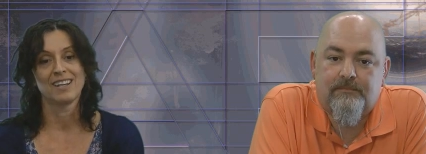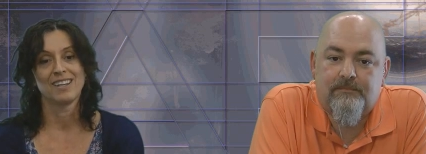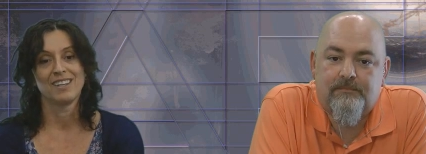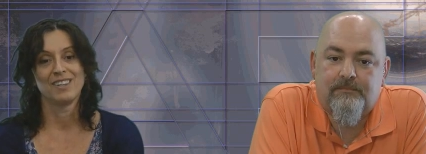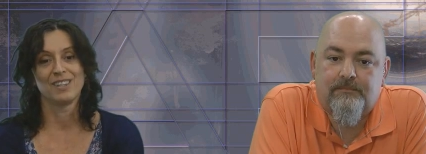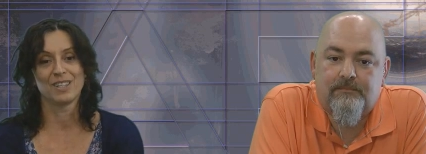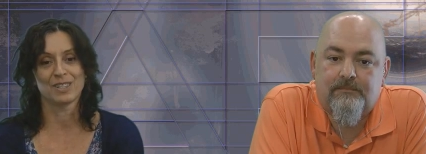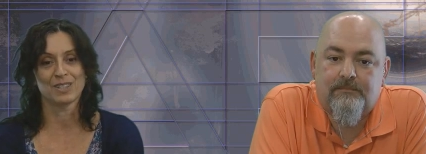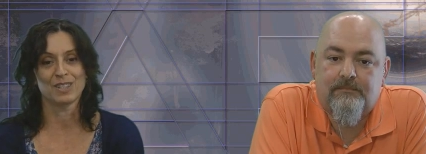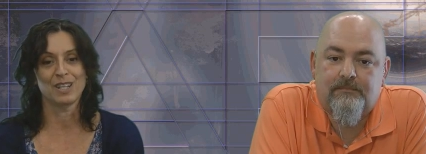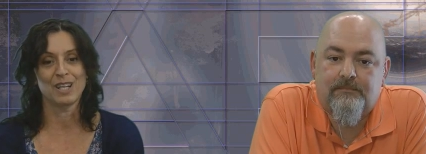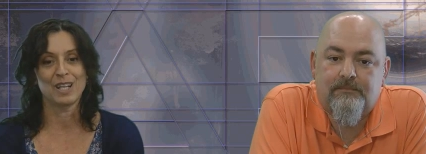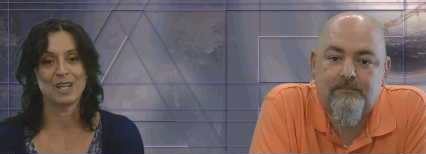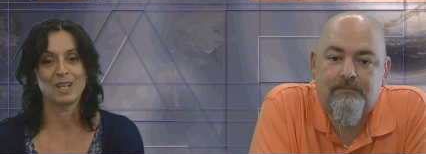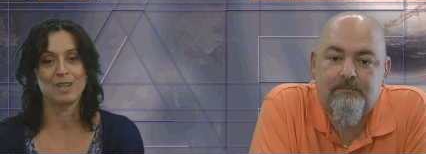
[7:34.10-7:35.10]
Speaker 1: this
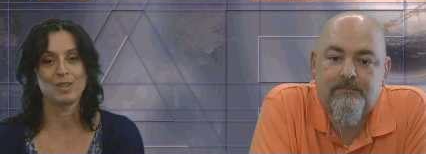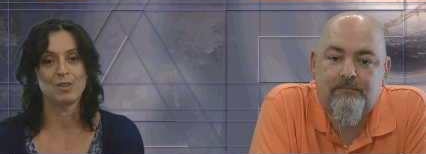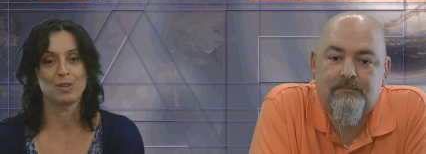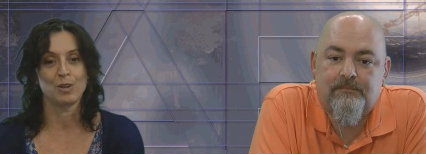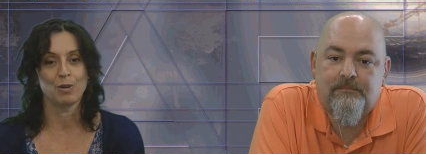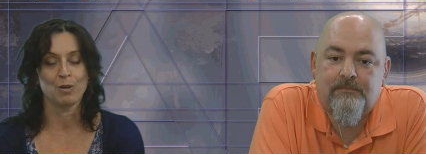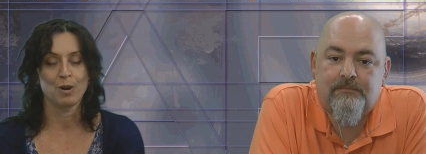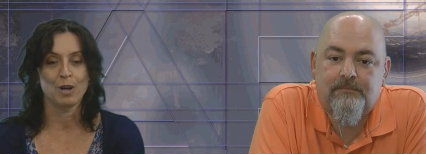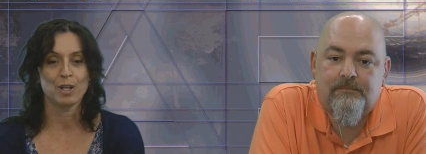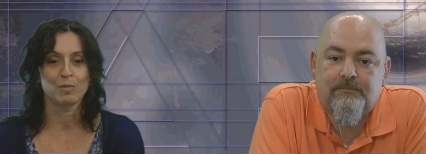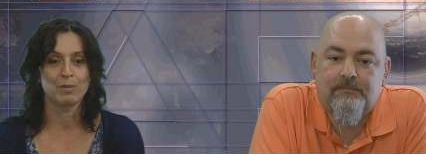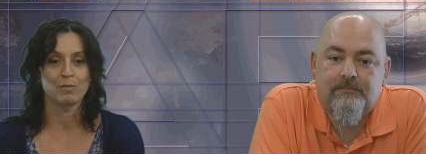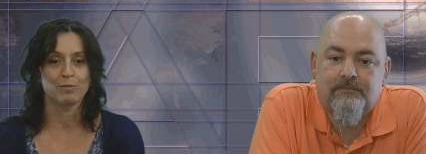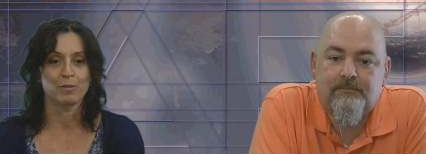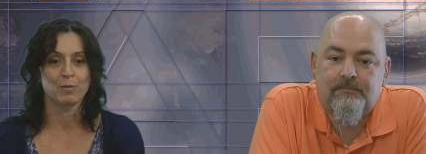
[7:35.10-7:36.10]
thing. Your
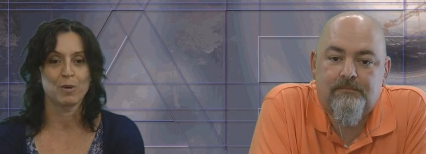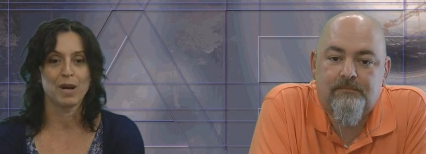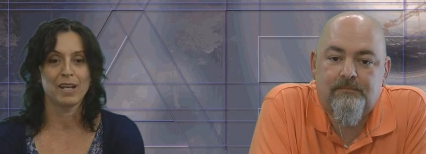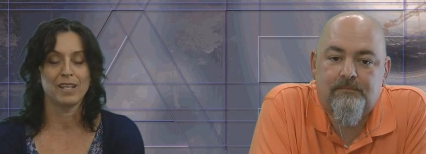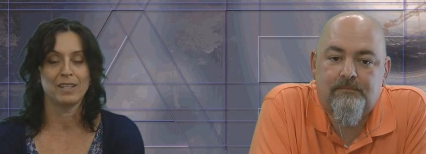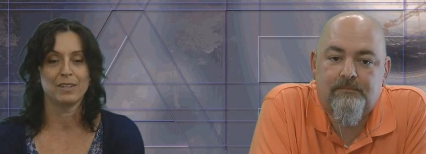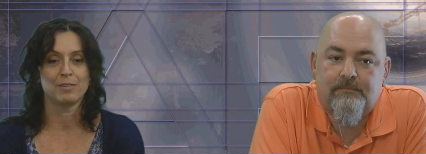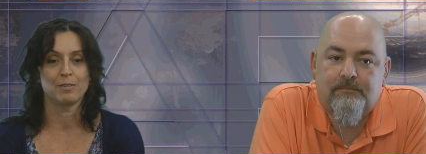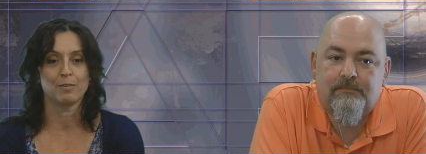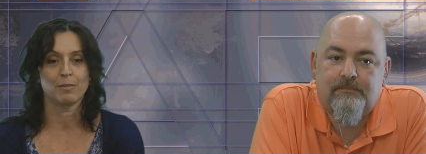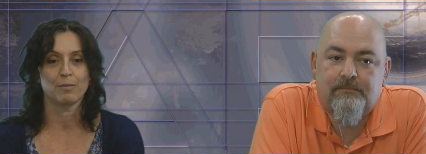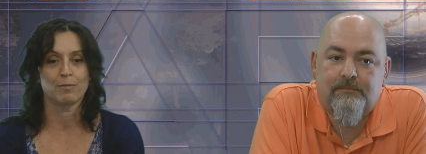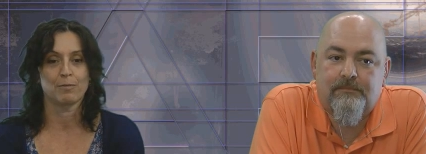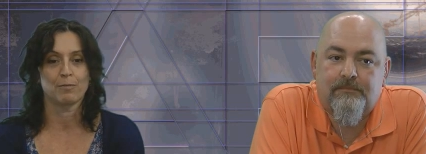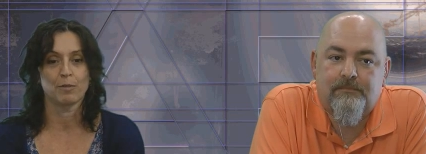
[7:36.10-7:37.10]
argument for why he didn't
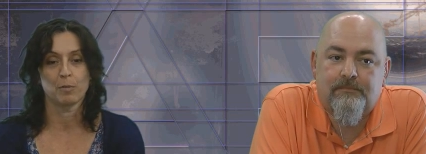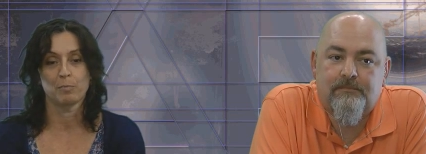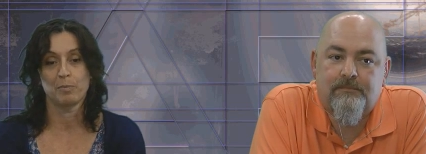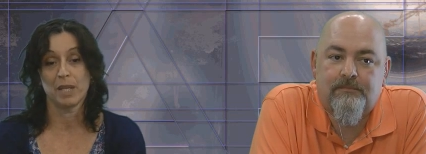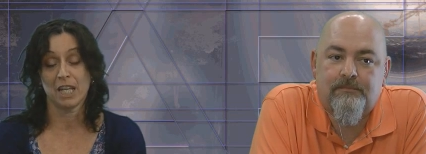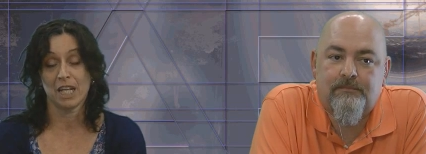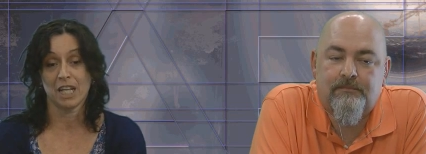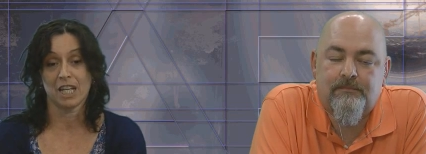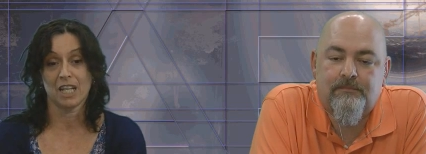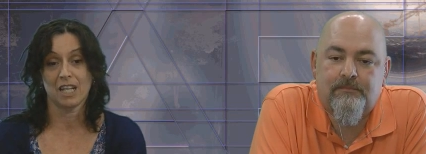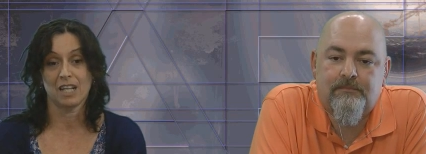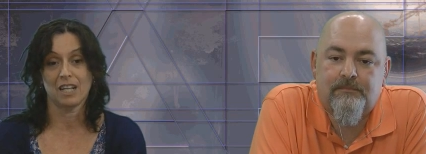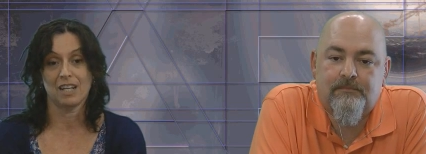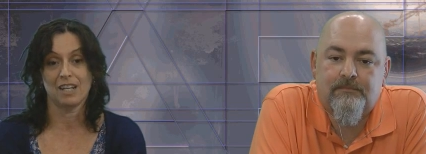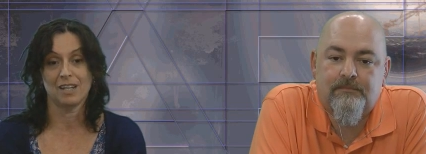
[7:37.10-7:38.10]
forbid
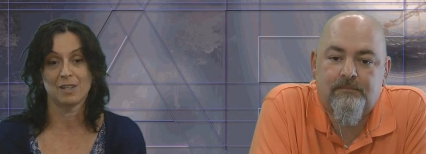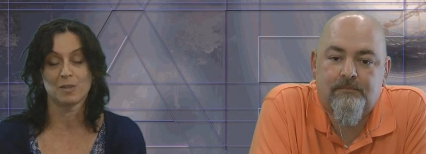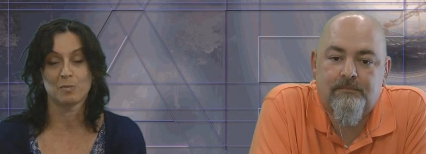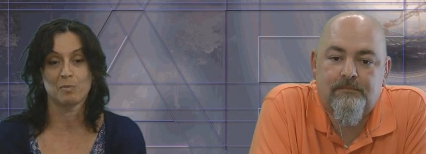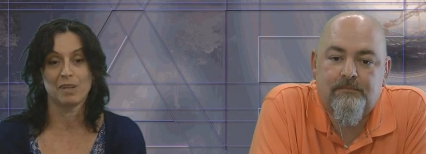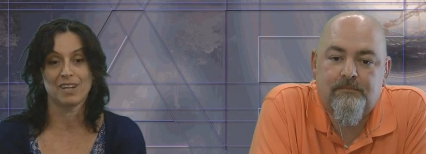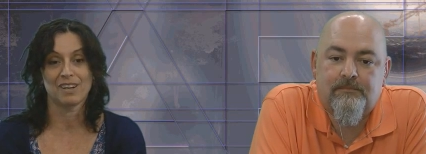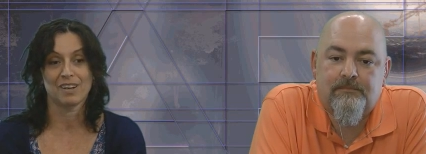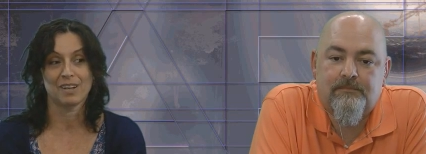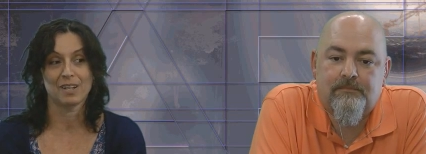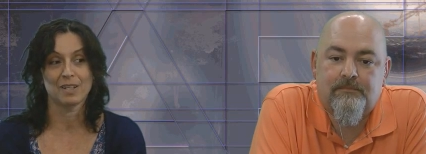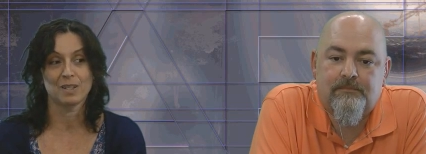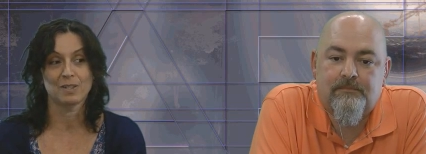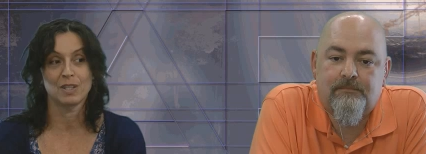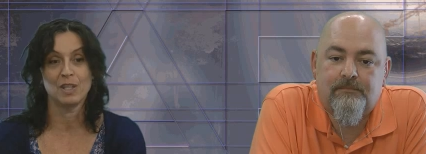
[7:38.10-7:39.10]
it is
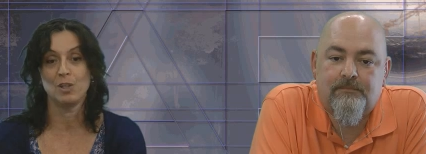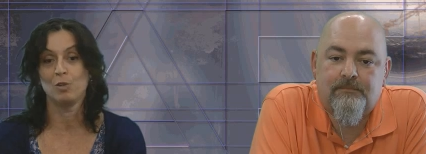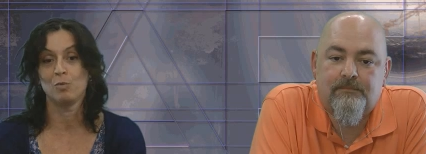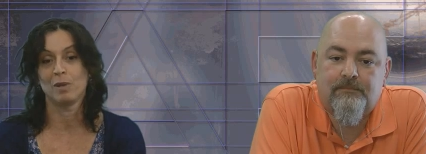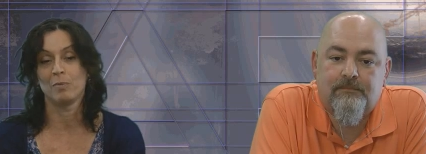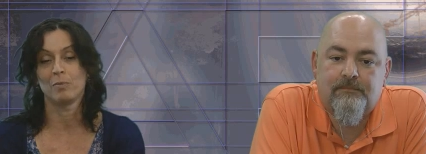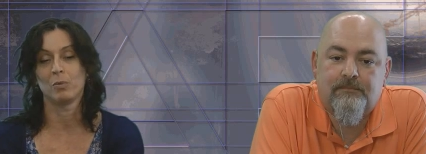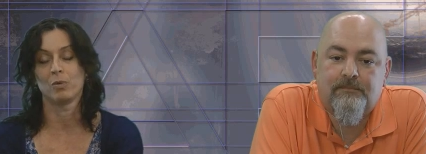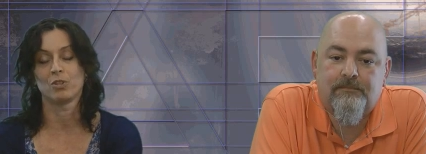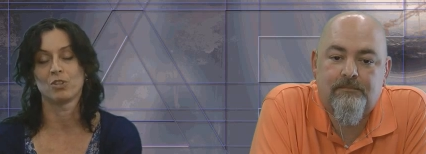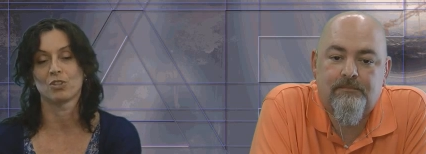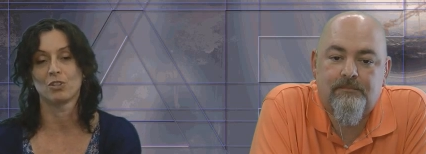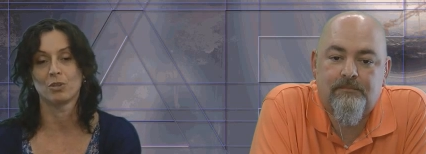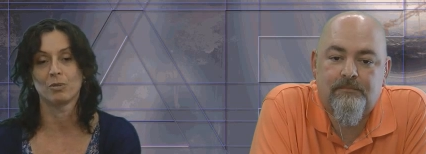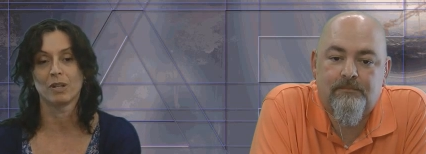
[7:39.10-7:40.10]
because he knew people would
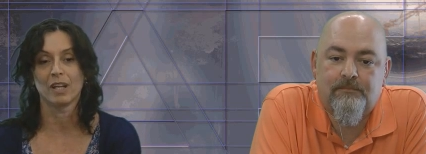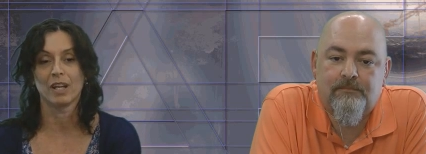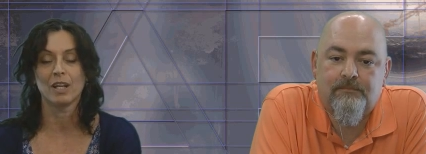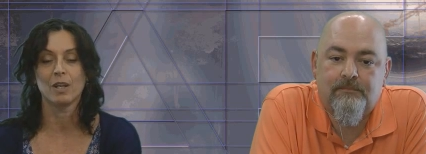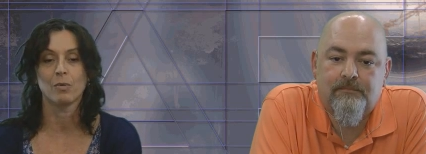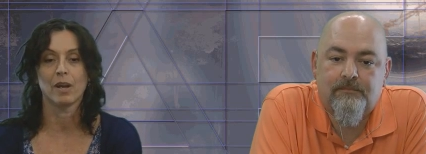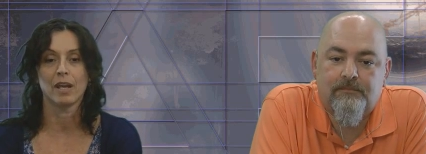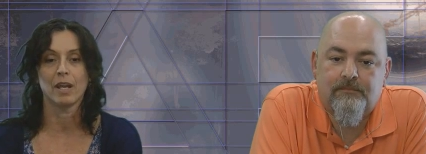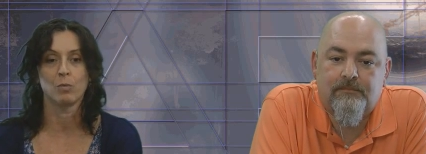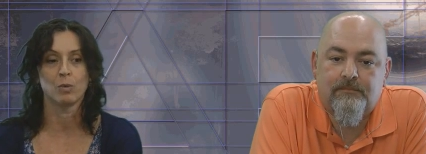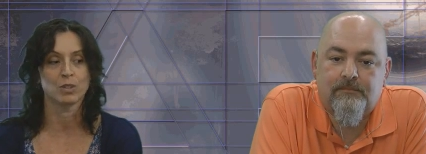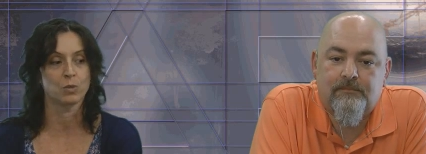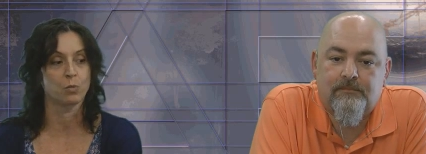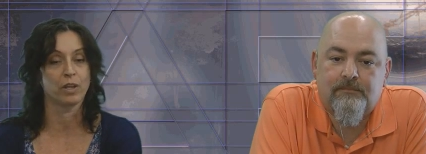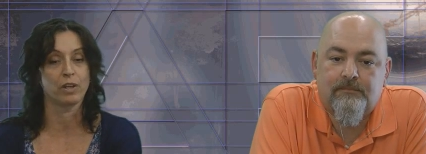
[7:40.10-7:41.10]
just do it anyway. And
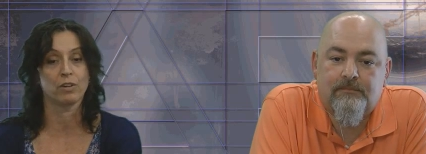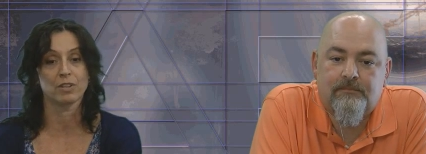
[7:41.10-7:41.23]
what's weird